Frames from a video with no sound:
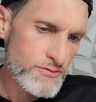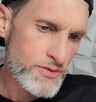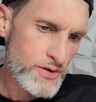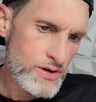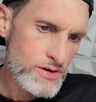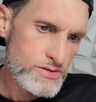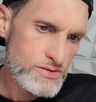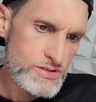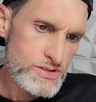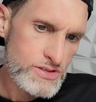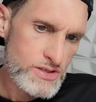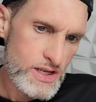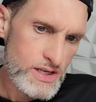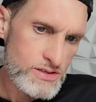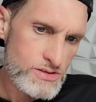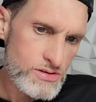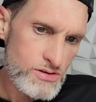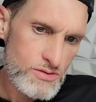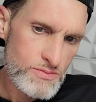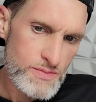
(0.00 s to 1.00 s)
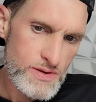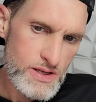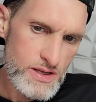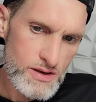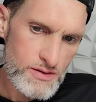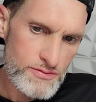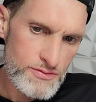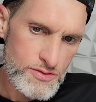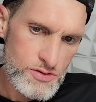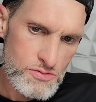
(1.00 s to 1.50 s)
first, it took me
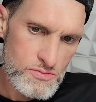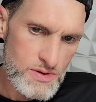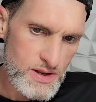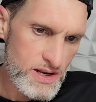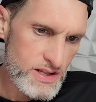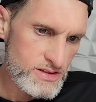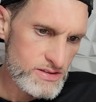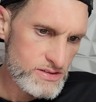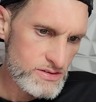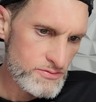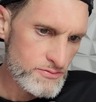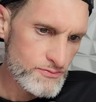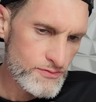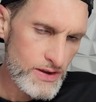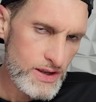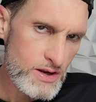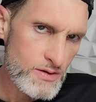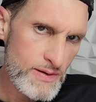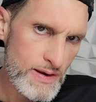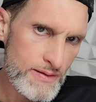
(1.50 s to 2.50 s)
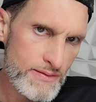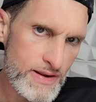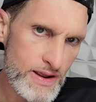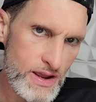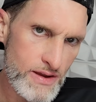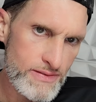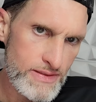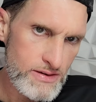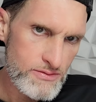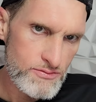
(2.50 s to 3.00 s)
a few minutes to figure out
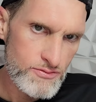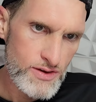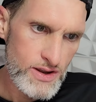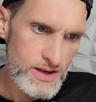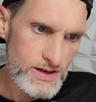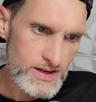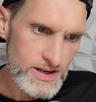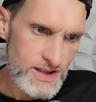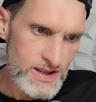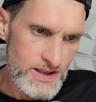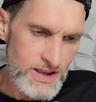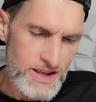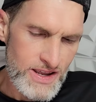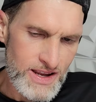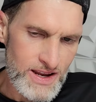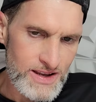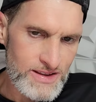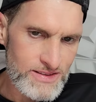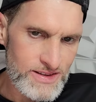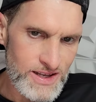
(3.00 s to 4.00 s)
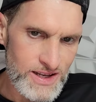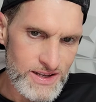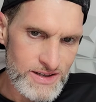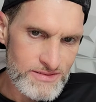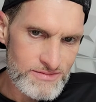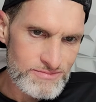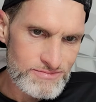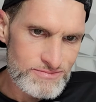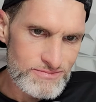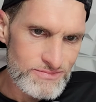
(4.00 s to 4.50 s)
how they fit. And
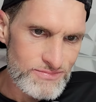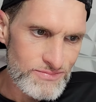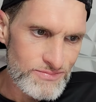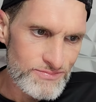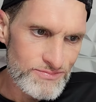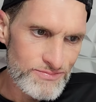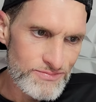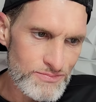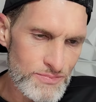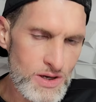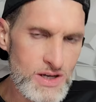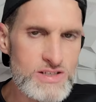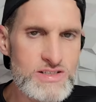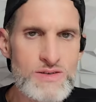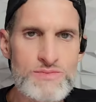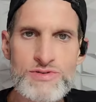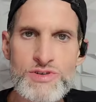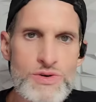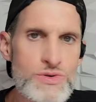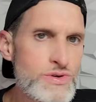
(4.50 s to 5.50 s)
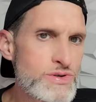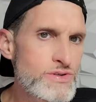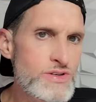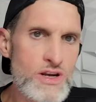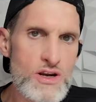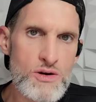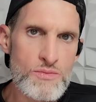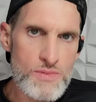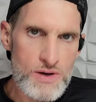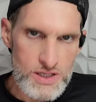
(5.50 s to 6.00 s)
then, because I'm so used
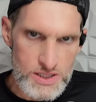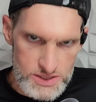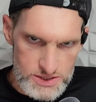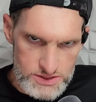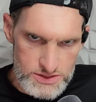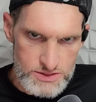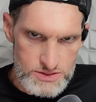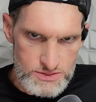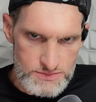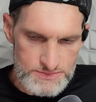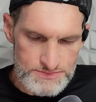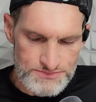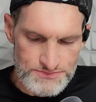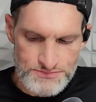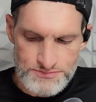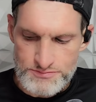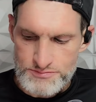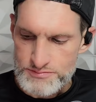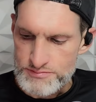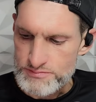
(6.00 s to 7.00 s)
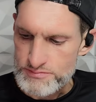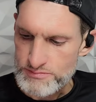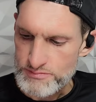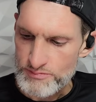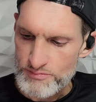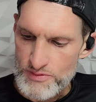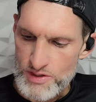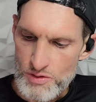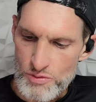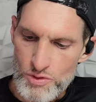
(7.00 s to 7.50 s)
to earbuds,
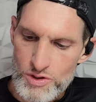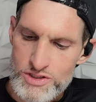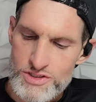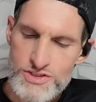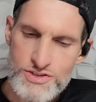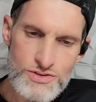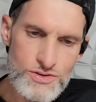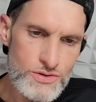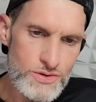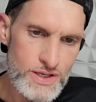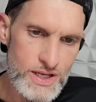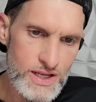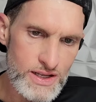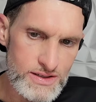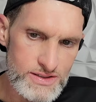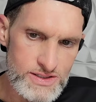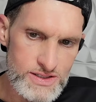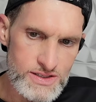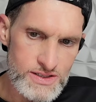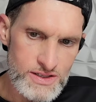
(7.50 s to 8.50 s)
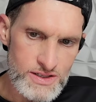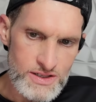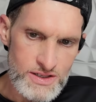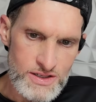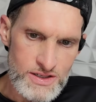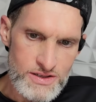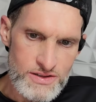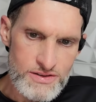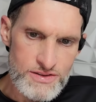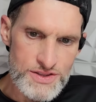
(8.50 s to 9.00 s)
once you get
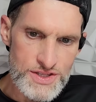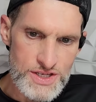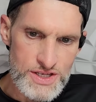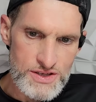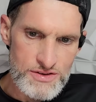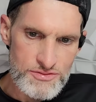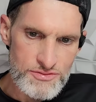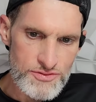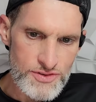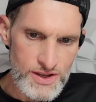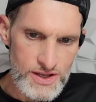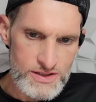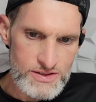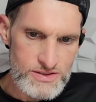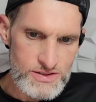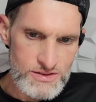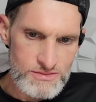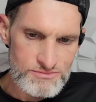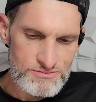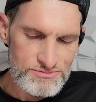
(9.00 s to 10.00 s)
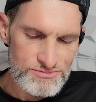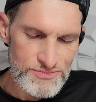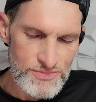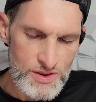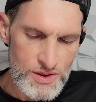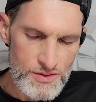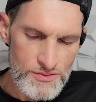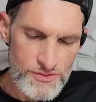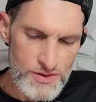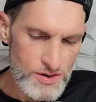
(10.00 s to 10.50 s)
the fit,
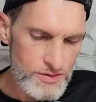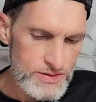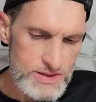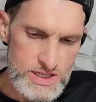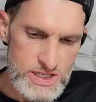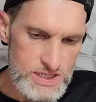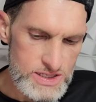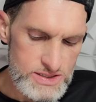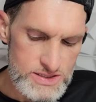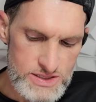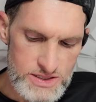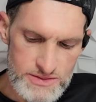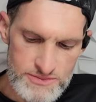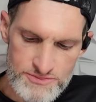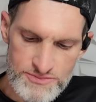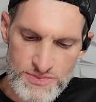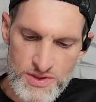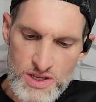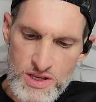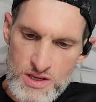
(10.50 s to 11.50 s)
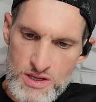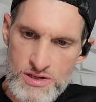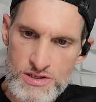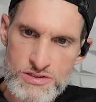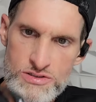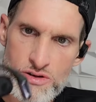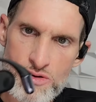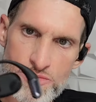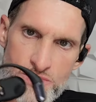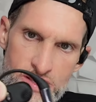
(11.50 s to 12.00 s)
very easy.
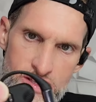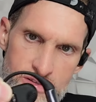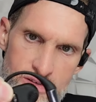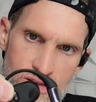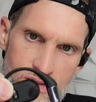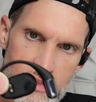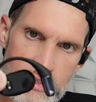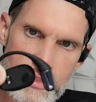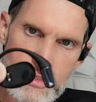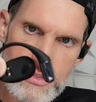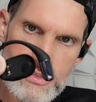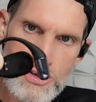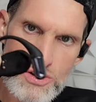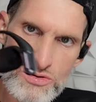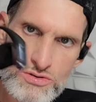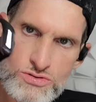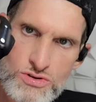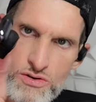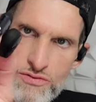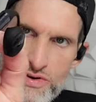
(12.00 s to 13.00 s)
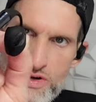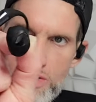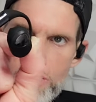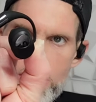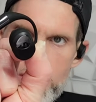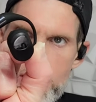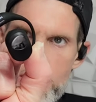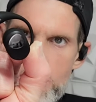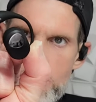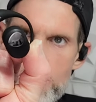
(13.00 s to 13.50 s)
So it basically just goes over
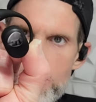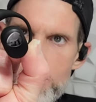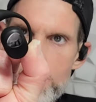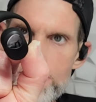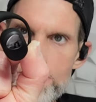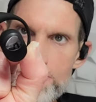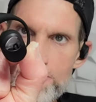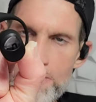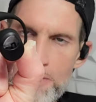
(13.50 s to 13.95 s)
your ear,